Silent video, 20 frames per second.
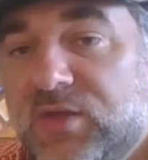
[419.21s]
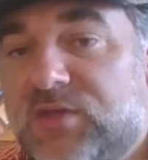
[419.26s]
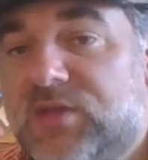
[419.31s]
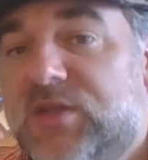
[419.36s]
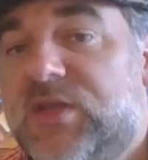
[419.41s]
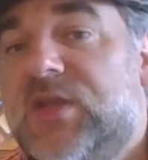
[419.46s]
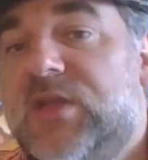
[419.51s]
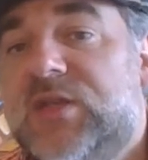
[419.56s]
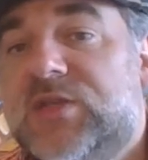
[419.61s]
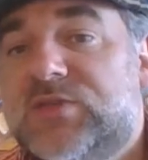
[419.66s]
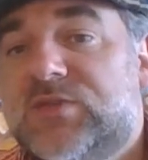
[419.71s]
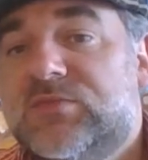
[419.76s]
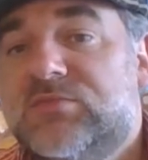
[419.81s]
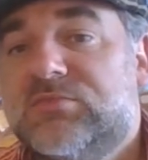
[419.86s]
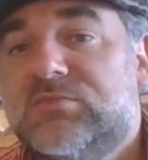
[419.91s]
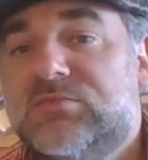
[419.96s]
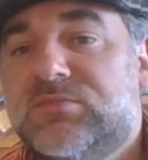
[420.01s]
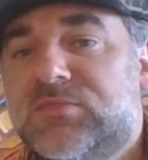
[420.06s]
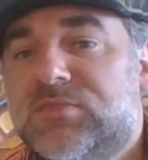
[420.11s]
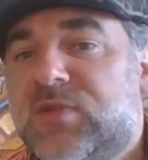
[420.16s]
teach,
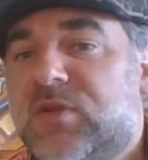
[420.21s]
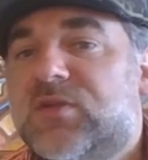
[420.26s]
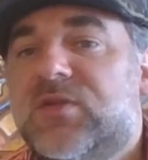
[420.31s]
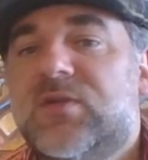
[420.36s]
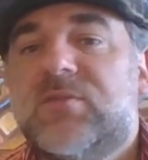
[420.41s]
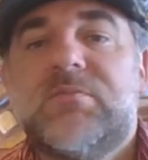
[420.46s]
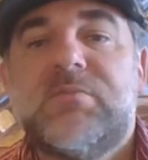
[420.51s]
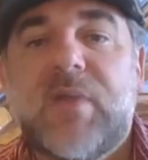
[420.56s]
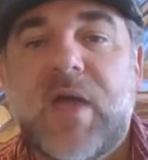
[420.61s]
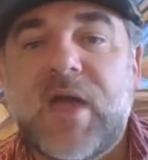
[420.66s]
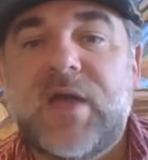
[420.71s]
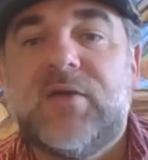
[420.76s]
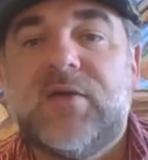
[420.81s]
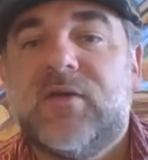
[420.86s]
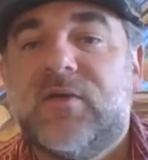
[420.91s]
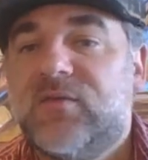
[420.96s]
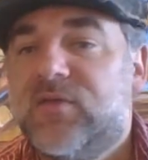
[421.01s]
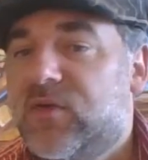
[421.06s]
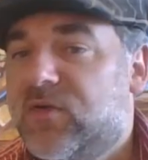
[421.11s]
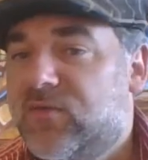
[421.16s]
doesn't matter
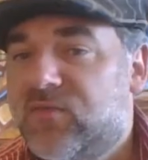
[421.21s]
if they're